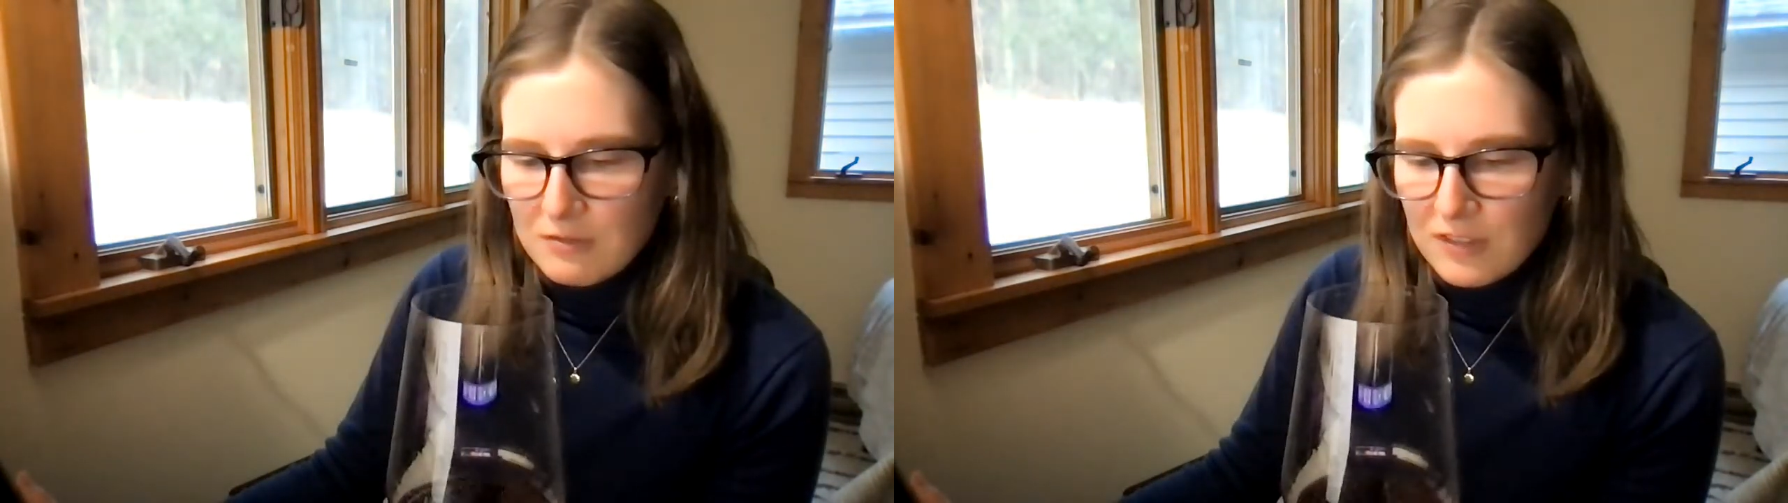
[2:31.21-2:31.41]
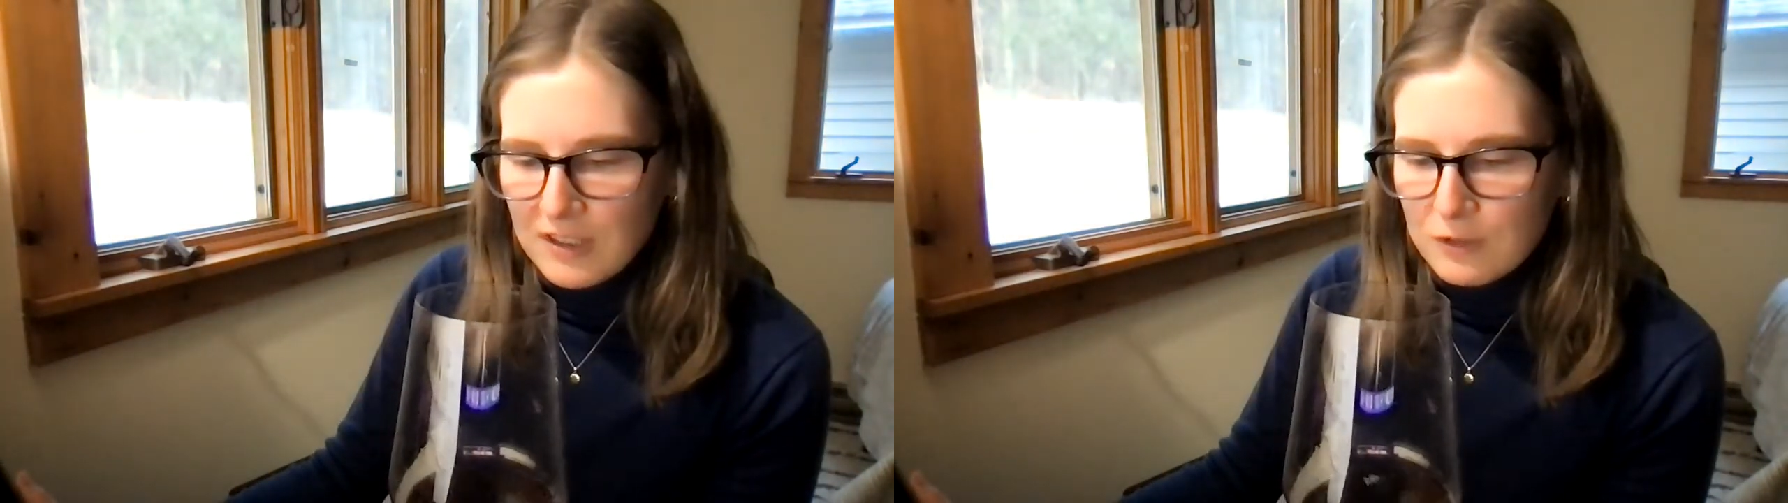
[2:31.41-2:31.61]

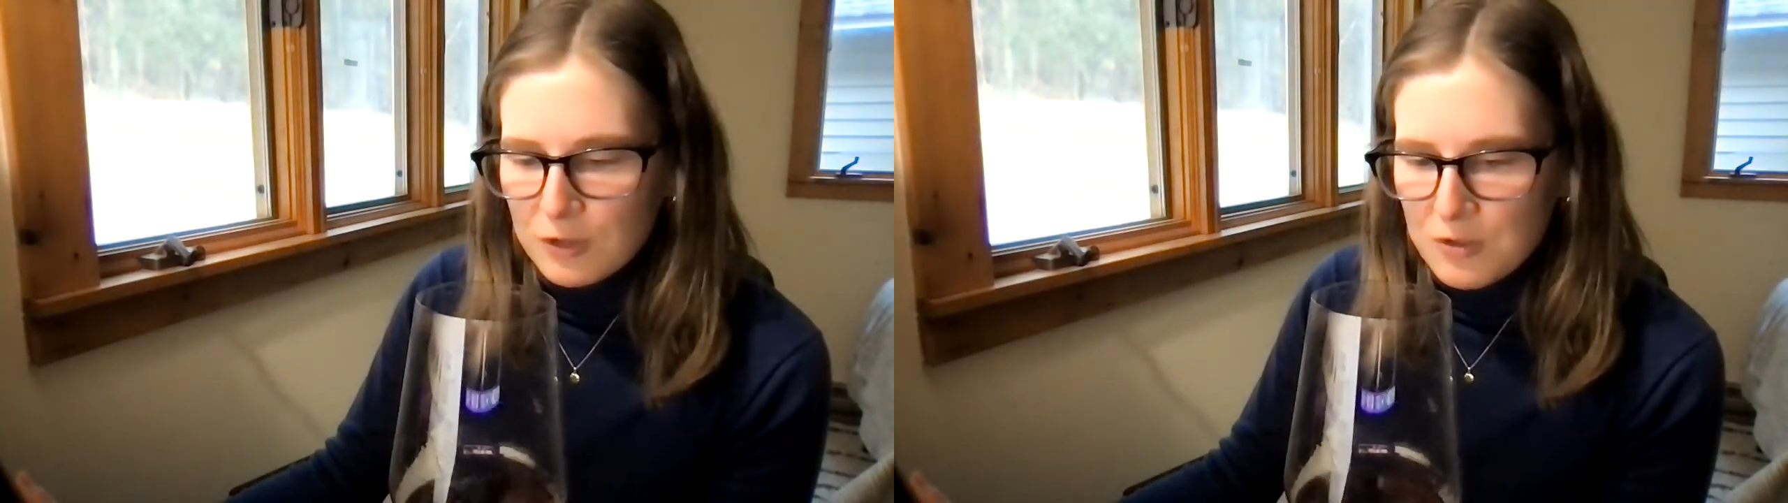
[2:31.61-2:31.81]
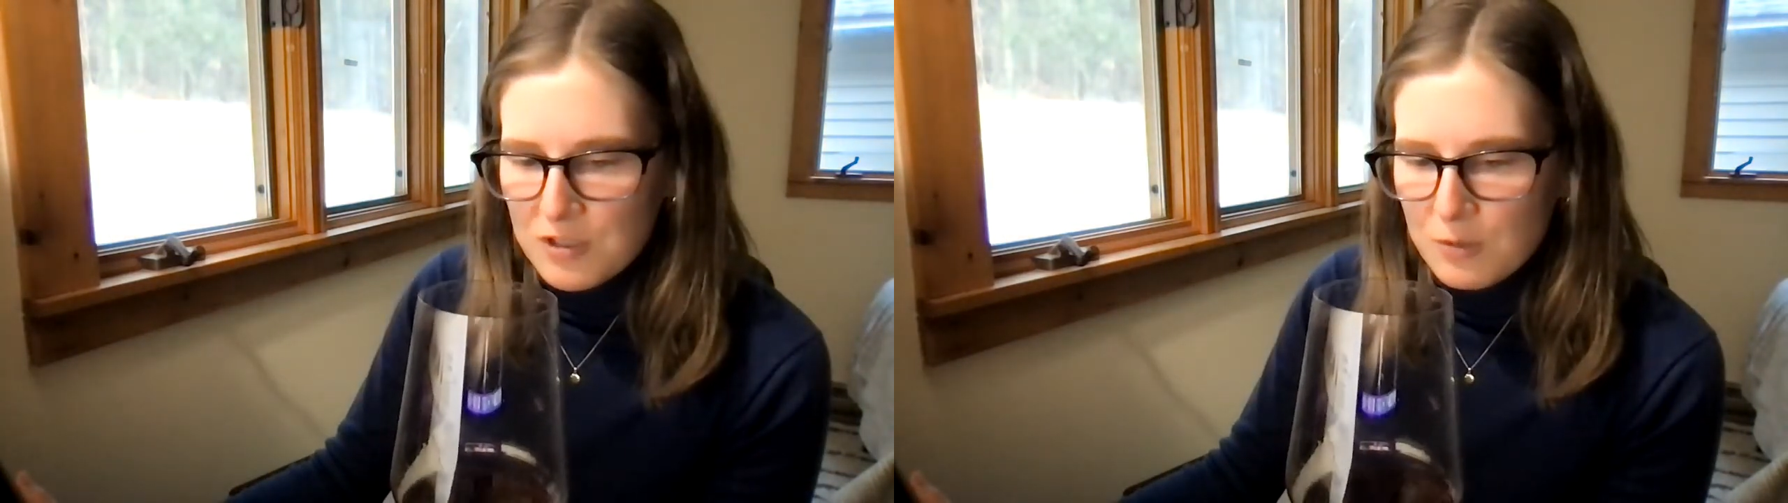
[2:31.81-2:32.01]

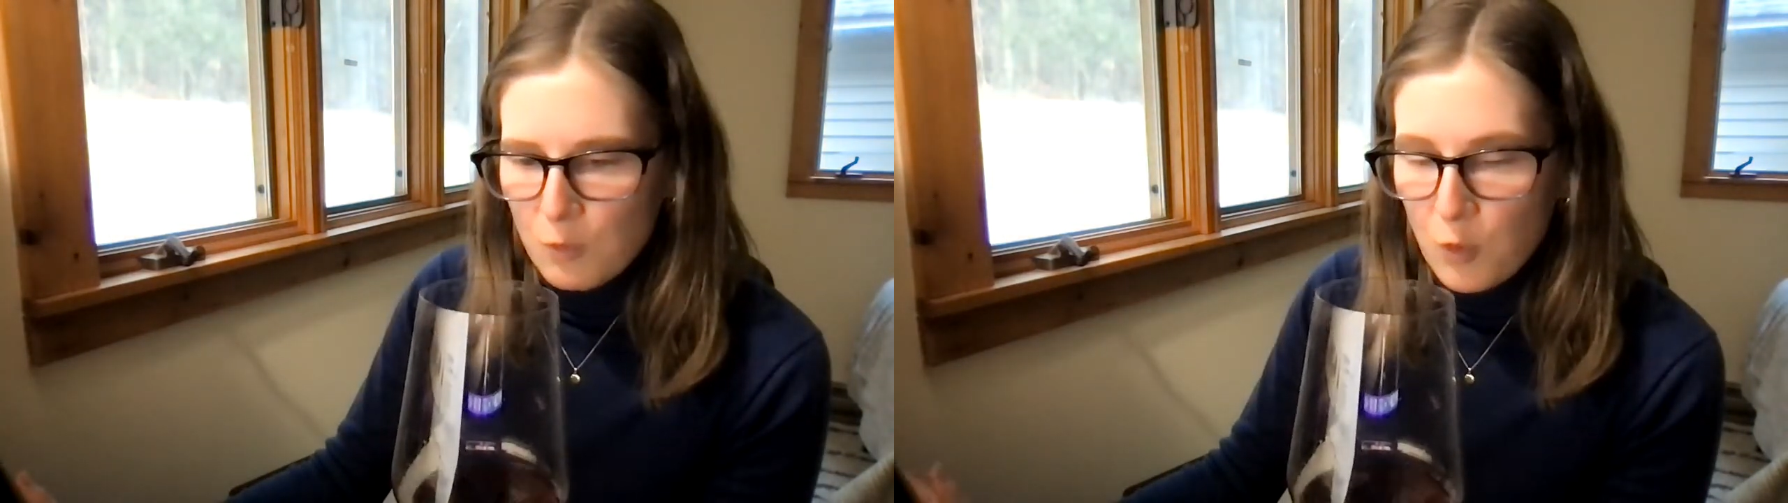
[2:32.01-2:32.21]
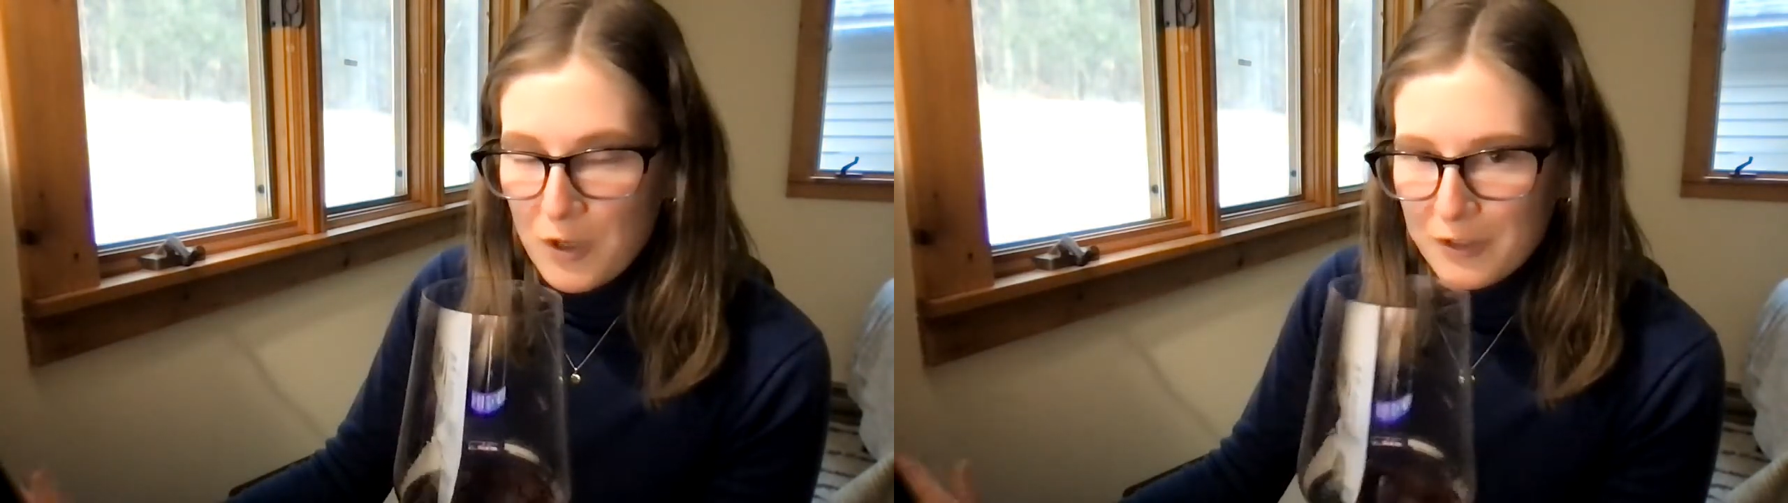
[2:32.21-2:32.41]
flavors
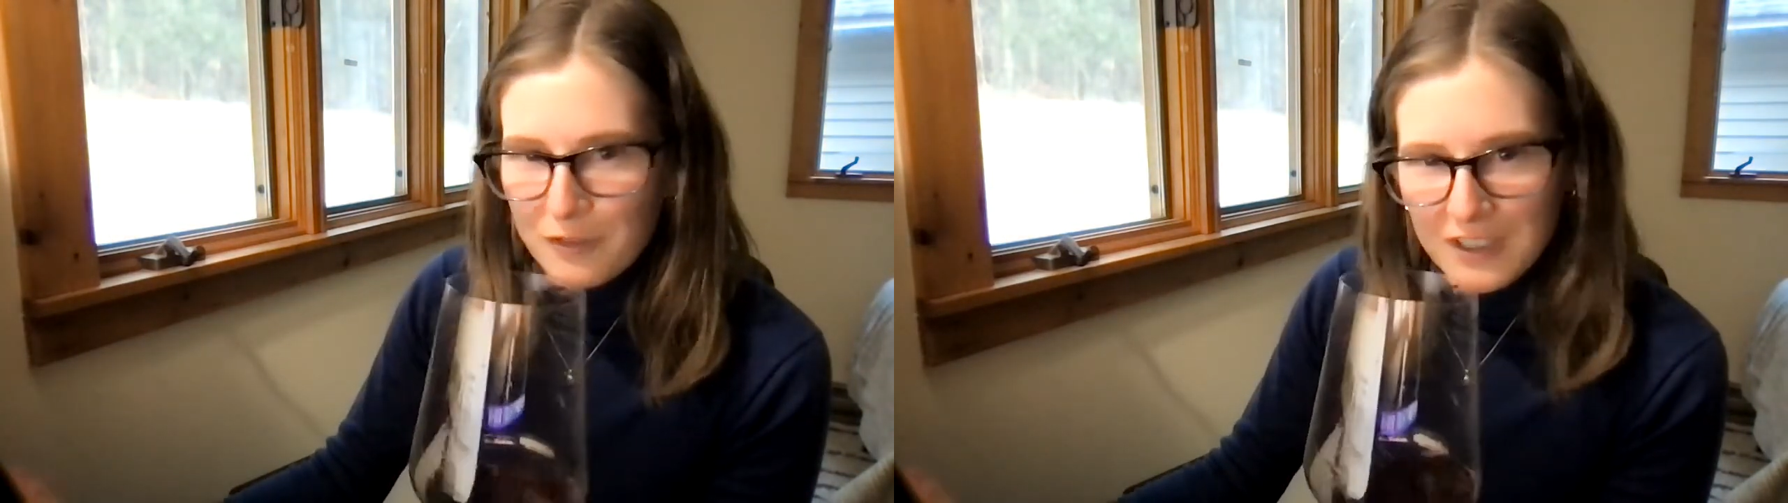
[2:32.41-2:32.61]
will